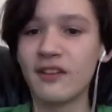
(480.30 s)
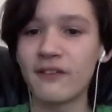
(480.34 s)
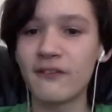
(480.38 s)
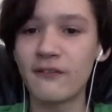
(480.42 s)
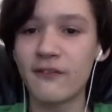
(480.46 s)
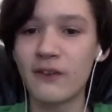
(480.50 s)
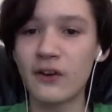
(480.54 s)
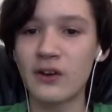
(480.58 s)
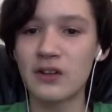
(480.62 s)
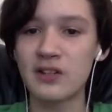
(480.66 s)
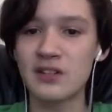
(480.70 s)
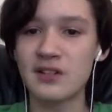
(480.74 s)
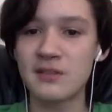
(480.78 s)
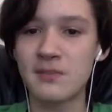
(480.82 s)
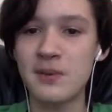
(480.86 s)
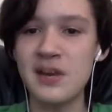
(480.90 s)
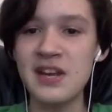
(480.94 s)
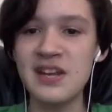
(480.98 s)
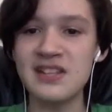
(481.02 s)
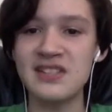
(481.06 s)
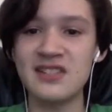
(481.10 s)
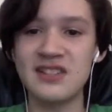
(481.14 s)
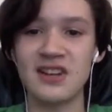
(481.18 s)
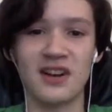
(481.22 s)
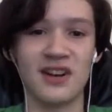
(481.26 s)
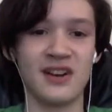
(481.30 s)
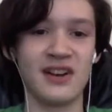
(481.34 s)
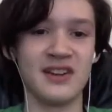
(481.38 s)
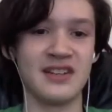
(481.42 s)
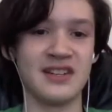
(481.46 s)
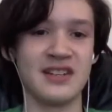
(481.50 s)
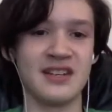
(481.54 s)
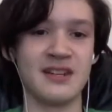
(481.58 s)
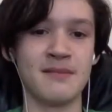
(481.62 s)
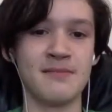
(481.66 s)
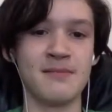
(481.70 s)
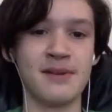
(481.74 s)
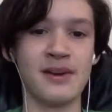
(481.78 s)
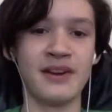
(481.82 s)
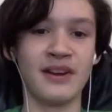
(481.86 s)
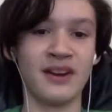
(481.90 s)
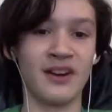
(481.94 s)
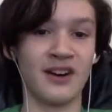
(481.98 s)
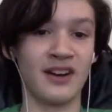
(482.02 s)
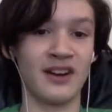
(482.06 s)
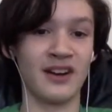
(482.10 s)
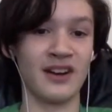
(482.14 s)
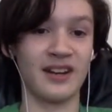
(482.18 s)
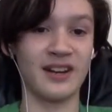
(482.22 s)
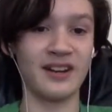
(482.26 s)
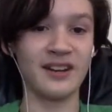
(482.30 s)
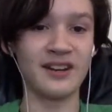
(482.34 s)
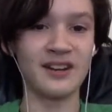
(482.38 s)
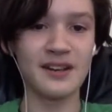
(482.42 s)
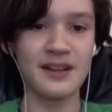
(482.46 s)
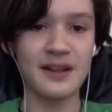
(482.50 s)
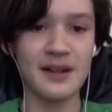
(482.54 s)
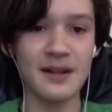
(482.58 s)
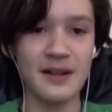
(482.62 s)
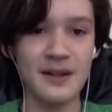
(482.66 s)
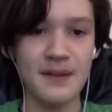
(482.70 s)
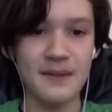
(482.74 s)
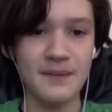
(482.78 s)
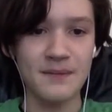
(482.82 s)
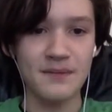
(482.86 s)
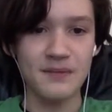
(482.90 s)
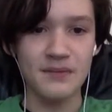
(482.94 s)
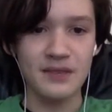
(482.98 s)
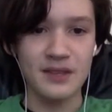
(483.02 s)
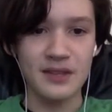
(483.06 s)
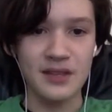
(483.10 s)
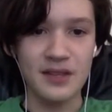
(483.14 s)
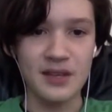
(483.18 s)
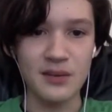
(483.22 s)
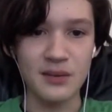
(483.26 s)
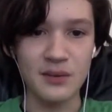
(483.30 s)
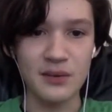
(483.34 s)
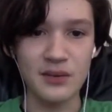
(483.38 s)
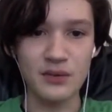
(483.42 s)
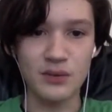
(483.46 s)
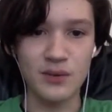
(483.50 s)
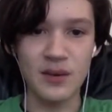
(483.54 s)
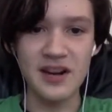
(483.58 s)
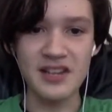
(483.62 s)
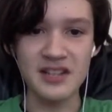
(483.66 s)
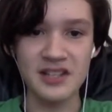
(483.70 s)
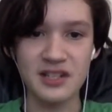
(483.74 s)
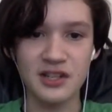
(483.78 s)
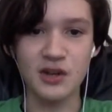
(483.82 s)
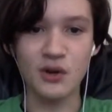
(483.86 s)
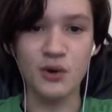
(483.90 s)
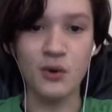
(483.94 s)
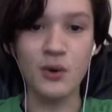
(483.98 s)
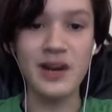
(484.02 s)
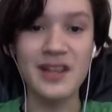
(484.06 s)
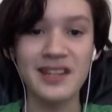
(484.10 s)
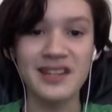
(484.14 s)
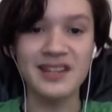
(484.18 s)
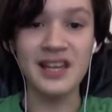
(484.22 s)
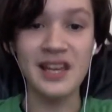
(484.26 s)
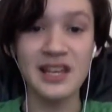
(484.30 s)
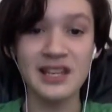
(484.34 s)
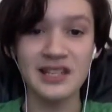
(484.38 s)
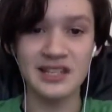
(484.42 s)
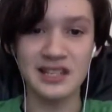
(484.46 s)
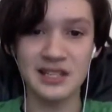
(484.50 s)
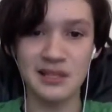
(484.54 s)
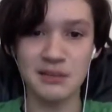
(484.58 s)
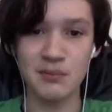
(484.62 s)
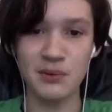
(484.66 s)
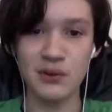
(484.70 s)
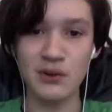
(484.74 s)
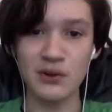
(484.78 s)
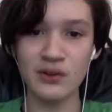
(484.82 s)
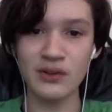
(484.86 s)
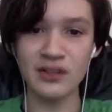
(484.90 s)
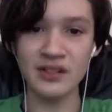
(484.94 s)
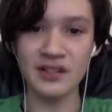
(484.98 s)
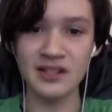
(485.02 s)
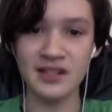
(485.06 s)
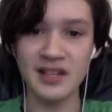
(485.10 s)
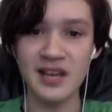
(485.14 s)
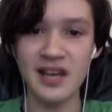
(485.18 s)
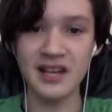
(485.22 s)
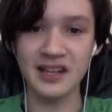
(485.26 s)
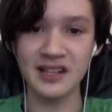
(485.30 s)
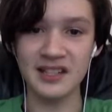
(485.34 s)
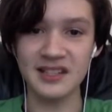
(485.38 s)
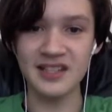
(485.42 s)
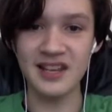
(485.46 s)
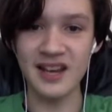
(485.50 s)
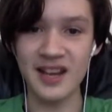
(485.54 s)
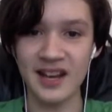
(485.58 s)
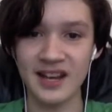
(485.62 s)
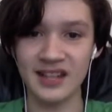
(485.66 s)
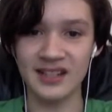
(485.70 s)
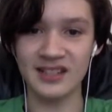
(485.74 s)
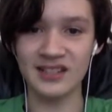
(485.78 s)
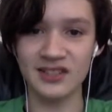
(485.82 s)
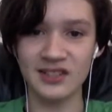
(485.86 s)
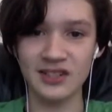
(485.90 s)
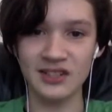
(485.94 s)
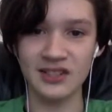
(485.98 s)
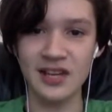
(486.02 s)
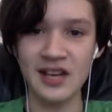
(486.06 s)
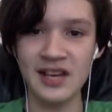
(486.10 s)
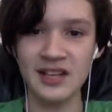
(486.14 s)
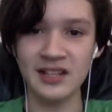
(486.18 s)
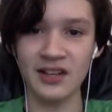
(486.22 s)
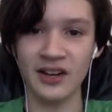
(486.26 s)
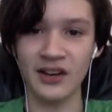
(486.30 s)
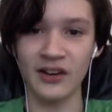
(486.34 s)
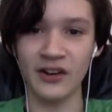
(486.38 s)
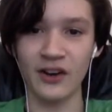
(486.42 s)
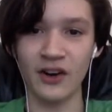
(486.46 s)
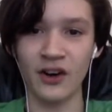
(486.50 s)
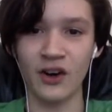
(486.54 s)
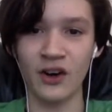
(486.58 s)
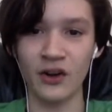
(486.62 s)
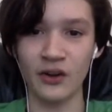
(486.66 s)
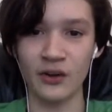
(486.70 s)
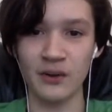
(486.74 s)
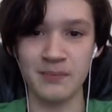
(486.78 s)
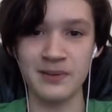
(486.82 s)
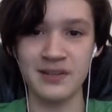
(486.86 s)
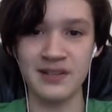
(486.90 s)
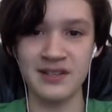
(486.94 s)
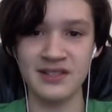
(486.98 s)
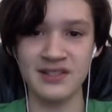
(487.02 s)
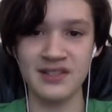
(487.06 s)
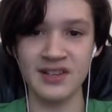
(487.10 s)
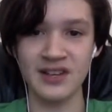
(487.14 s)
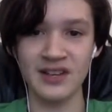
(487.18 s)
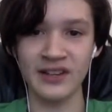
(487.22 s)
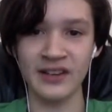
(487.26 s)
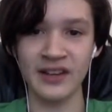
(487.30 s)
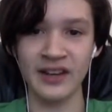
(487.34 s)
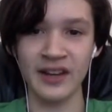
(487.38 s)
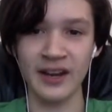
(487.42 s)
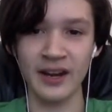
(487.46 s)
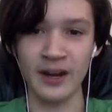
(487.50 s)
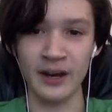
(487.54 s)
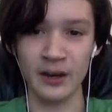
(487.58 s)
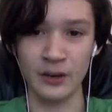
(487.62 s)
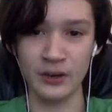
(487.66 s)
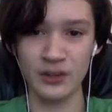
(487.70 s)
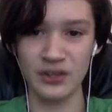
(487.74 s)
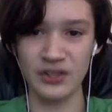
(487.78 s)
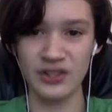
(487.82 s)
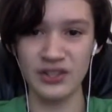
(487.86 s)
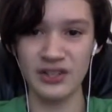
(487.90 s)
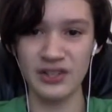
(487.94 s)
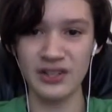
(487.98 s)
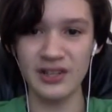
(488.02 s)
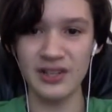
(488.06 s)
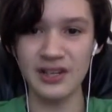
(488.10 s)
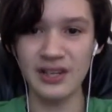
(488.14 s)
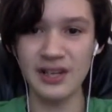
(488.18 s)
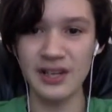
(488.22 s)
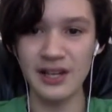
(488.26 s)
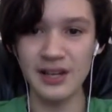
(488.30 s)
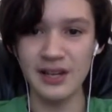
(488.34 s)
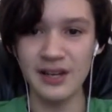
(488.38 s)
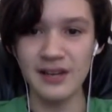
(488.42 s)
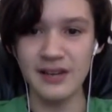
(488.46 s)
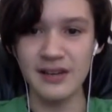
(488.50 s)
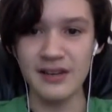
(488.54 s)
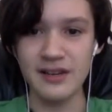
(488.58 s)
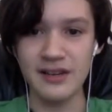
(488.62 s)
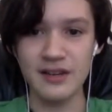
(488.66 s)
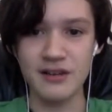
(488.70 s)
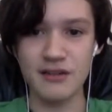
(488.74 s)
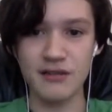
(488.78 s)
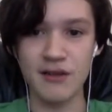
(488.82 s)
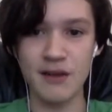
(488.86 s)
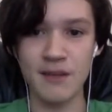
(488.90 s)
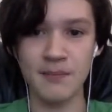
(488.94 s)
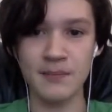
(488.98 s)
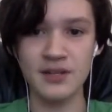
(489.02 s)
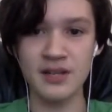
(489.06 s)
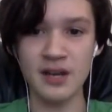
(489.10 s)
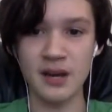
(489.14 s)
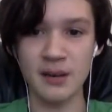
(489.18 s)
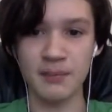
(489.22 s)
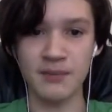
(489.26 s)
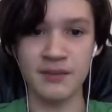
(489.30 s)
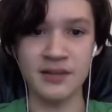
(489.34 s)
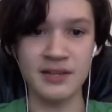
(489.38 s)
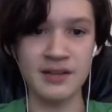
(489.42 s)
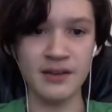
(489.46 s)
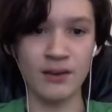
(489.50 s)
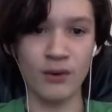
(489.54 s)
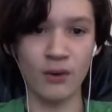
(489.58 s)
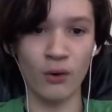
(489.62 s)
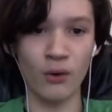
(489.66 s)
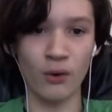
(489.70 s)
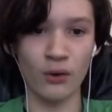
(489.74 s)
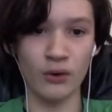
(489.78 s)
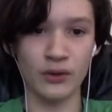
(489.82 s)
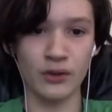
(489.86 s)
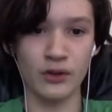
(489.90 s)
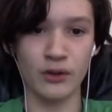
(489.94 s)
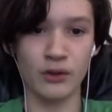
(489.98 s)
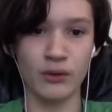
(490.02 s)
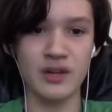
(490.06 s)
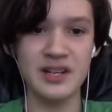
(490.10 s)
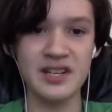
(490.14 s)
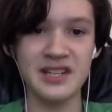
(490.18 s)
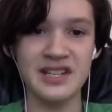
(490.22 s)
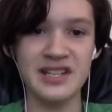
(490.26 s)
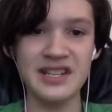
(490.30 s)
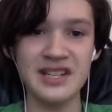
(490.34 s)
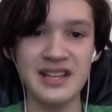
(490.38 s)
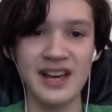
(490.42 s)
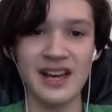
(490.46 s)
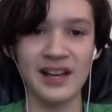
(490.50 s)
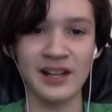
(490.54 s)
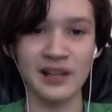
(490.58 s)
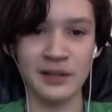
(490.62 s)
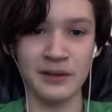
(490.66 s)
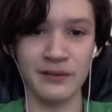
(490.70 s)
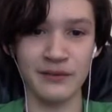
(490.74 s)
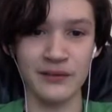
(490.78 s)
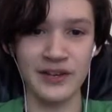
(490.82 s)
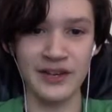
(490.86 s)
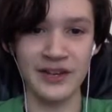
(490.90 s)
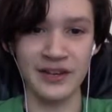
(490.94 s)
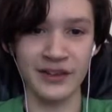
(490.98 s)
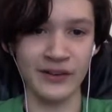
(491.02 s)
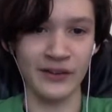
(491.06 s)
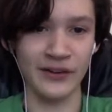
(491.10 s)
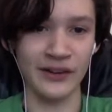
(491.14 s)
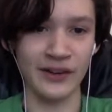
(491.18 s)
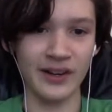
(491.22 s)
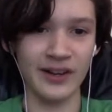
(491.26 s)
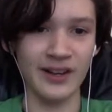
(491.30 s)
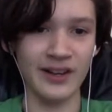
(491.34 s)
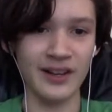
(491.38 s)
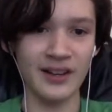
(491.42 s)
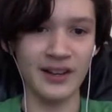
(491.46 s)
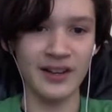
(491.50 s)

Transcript: the first pizza hunt he had been on. He was ready with his spoon and tic tacs to take on all the pizza in the house. He crept up the old creaky elevator